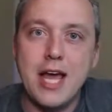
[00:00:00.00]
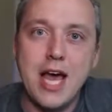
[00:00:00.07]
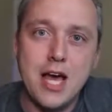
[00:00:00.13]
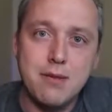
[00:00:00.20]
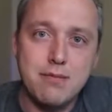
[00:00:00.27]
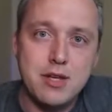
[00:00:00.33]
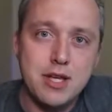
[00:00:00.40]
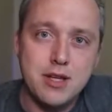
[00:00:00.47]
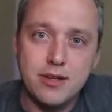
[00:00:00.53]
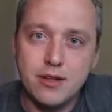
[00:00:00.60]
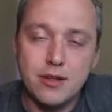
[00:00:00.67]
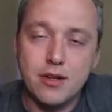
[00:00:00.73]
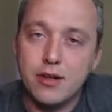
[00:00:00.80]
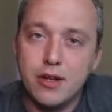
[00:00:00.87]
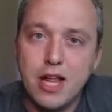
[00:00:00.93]
add me in
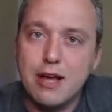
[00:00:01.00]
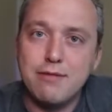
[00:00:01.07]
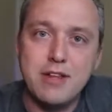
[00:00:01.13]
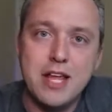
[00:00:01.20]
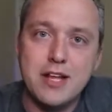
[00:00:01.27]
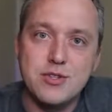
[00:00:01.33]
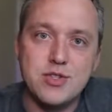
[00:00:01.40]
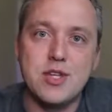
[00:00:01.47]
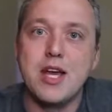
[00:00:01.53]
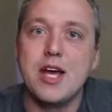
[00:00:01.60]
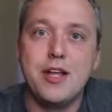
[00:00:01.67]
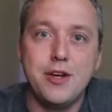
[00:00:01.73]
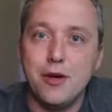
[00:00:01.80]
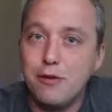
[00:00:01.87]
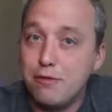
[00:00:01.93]
the left-hand
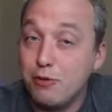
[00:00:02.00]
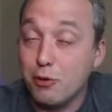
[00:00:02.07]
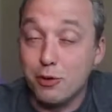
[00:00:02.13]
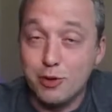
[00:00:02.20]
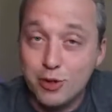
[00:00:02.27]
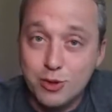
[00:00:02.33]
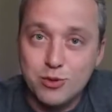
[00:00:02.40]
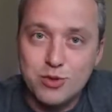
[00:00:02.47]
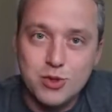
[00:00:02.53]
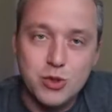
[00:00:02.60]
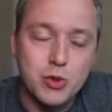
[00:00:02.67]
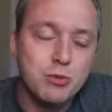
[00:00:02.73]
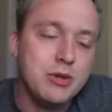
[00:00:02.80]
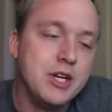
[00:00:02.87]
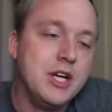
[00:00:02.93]
side of your
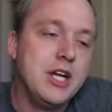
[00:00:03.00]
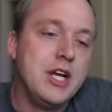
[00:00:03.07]
YouTube.